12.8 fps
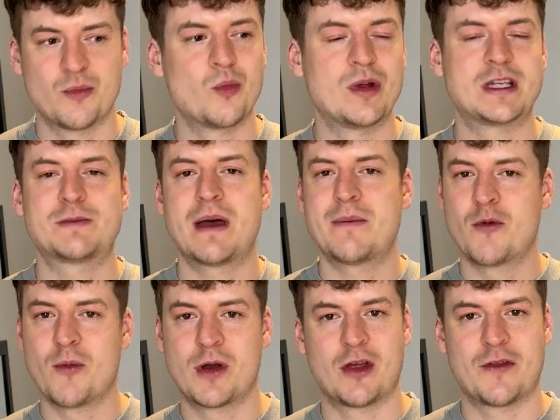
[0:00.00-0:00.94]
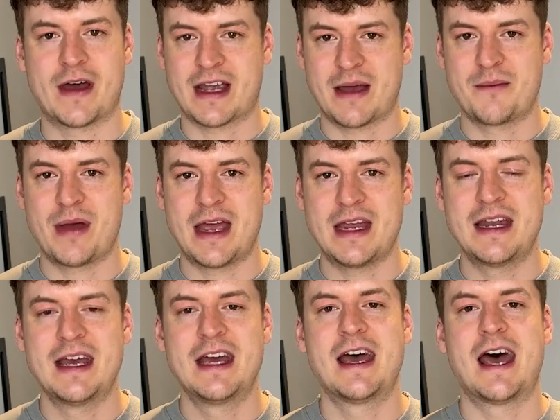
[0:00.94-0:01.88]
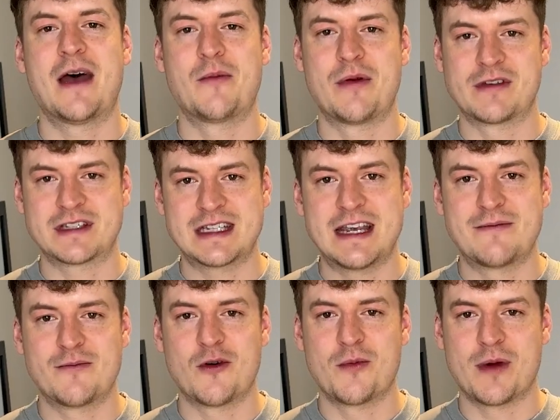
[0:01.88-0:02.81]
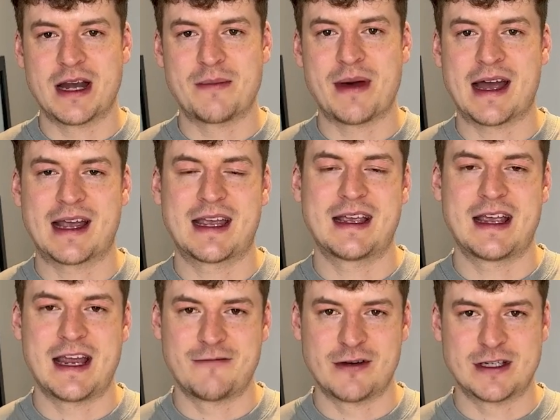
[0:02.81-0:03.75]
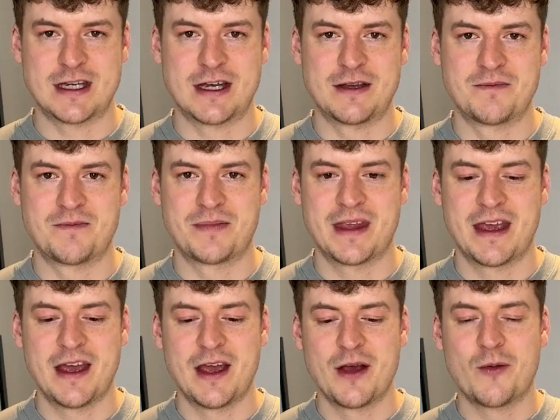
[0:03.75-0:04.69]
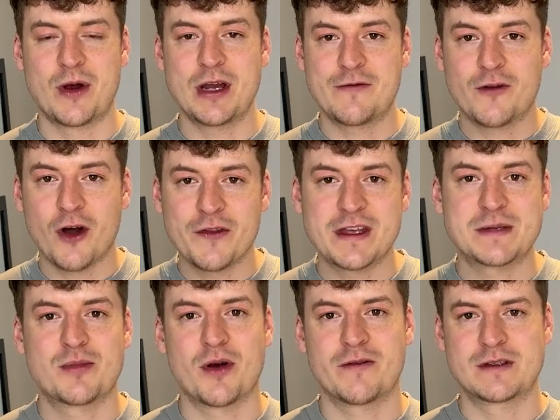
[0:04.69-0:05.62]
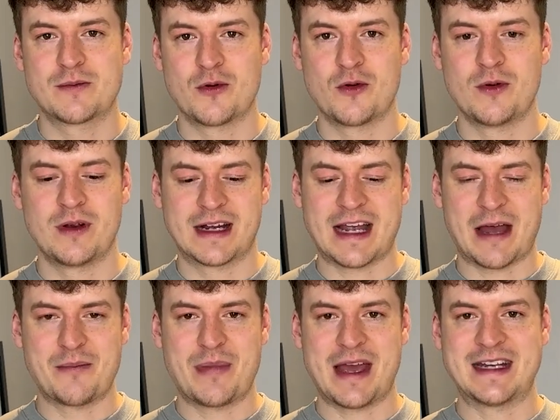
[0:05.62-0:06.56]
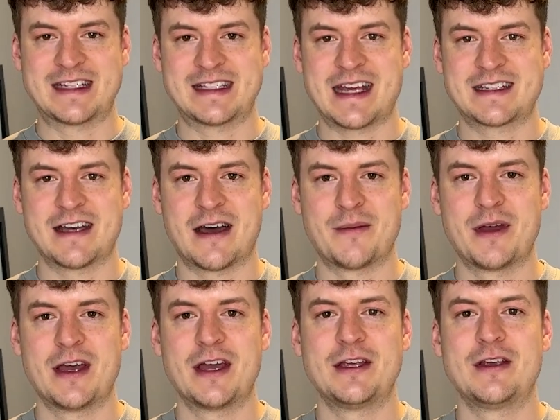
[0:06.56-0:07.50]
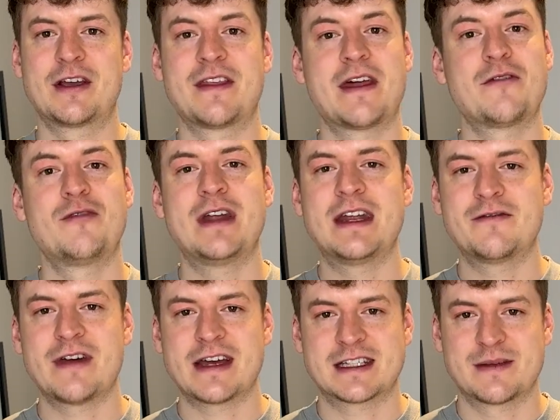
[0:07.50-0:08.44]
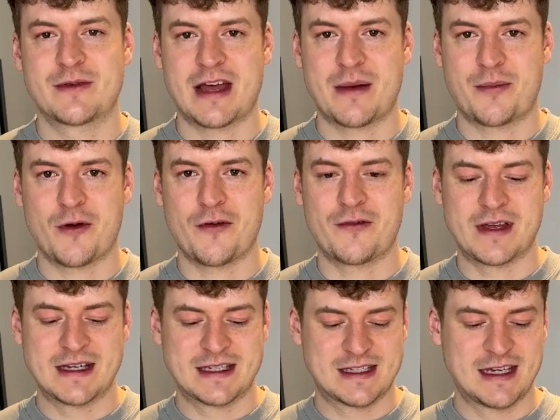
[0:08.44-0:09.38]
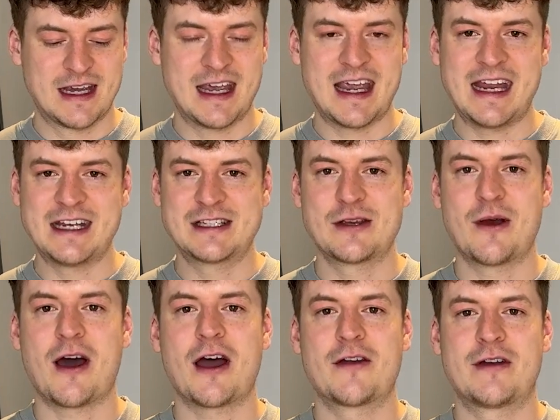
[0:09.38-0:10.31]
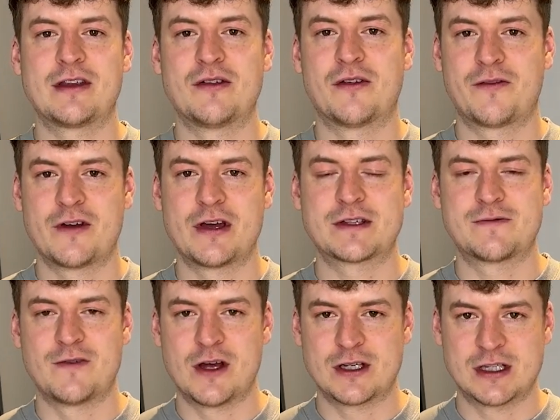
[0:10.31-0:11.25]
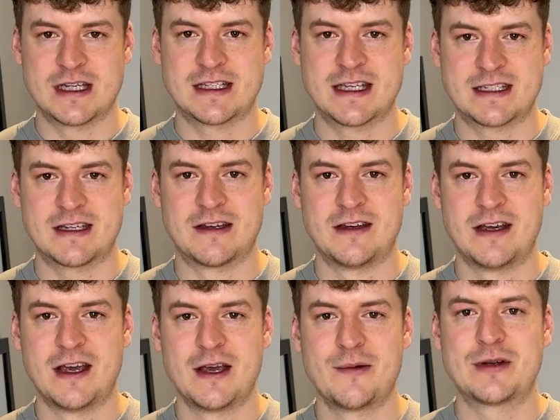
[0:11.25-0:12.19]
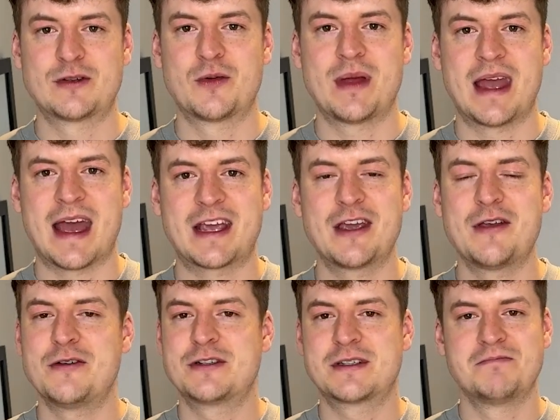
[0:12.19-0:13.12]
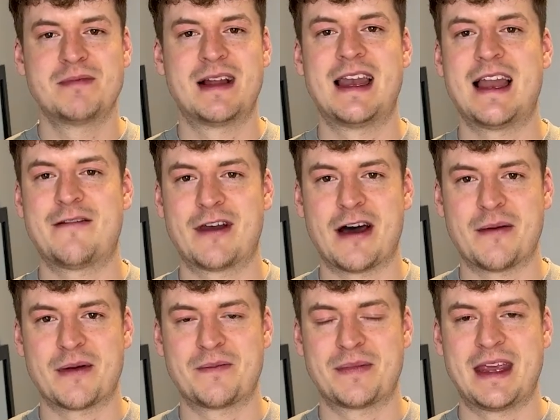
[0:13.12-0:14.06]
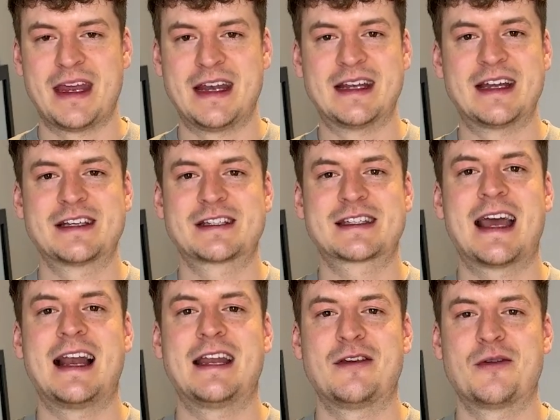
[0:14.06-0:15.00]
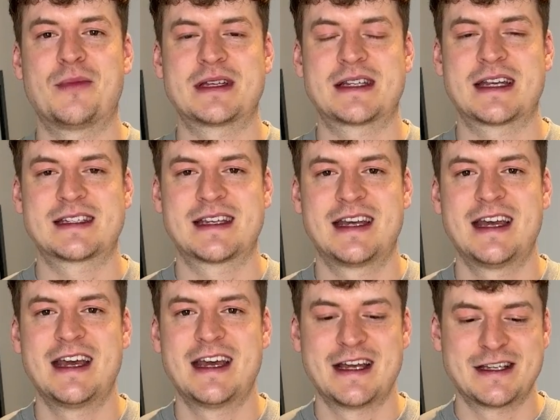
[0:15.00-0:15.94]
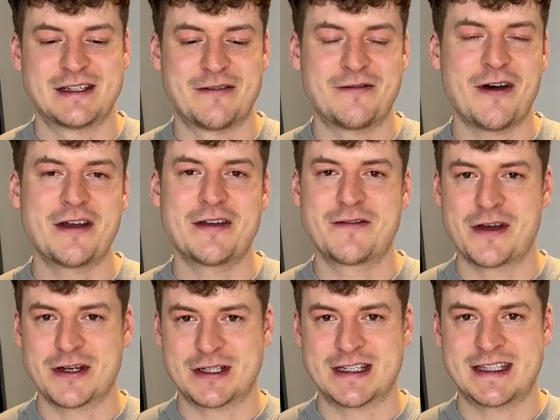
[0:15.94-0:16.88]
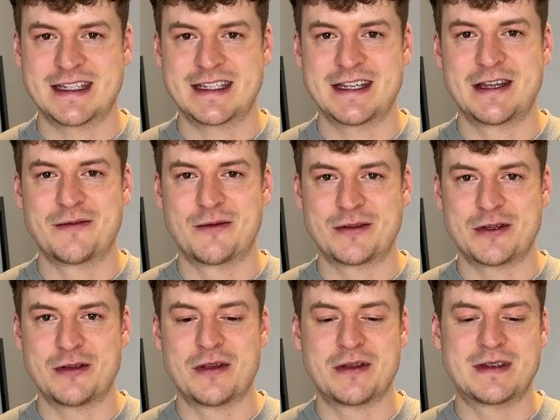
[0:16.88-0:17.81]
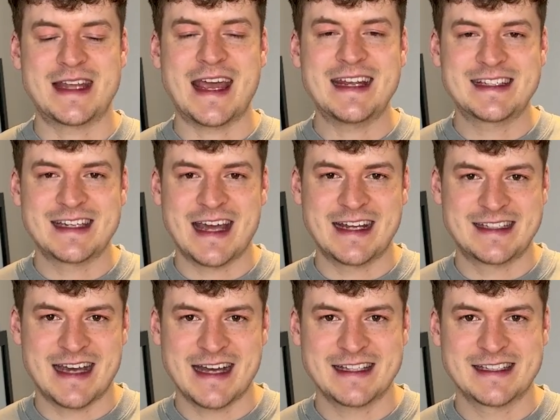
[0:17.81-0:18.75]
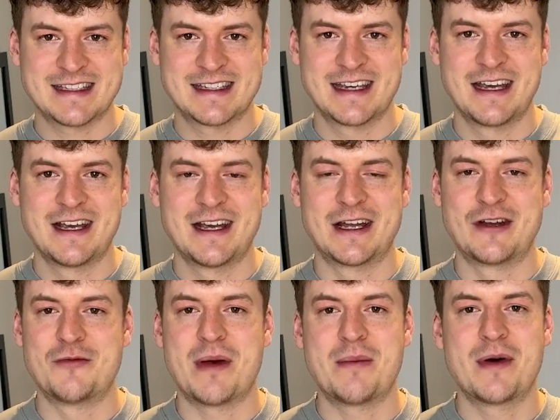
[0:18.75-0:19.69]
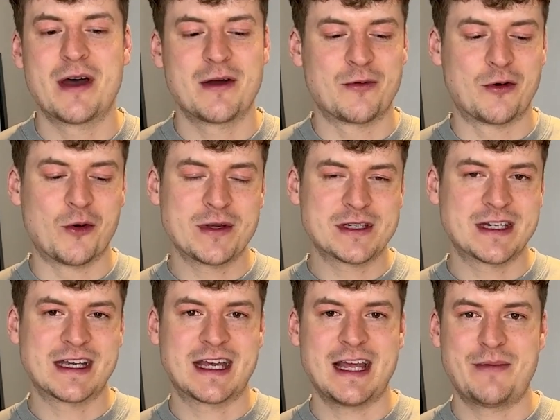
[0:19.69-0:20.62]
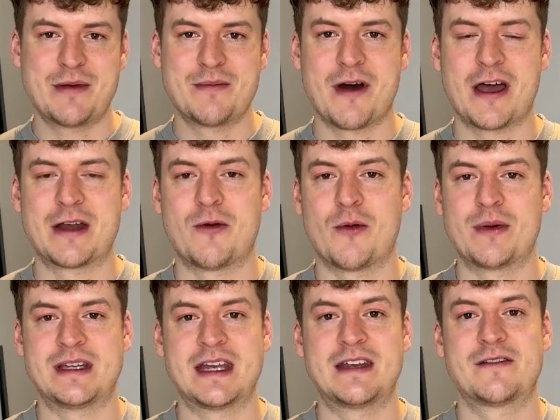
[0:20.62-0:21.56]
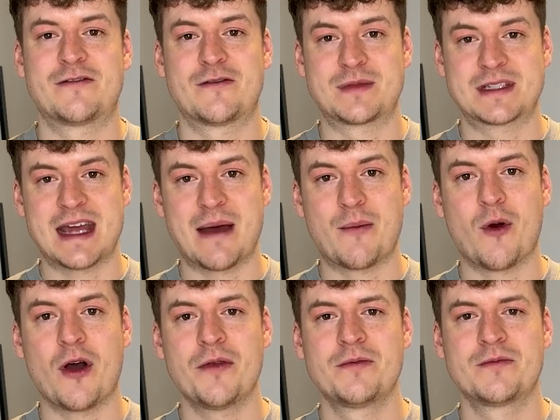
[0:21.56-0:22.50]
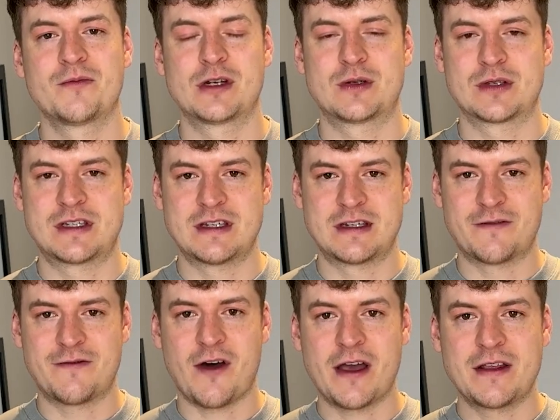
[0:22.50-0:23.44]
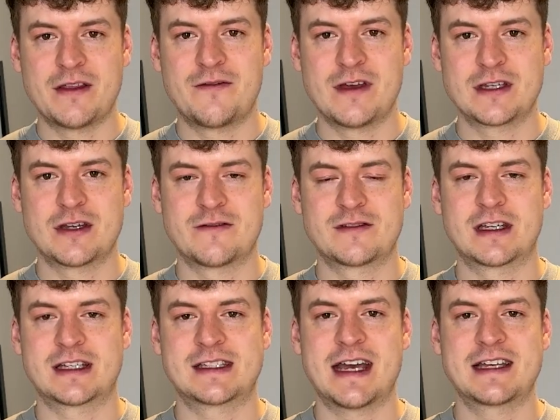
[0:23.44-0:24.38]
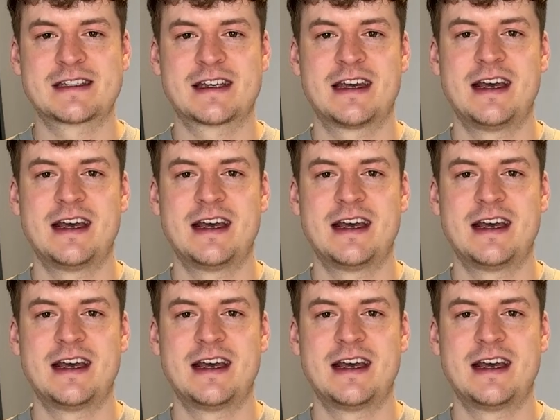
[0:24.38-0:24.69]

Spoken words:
We spend more money on that campaign and we receive more money back in return. When you've got this profitable campaign set up, you can then reinvest some of that profits into hiring your first virtual assistant, which will be a huge level up in scaling your business. So you find a virtual assistant that will do the day-to-day tasks. And remember, we're always going to keep in mind what we did from step 1, which was to define the vision of success.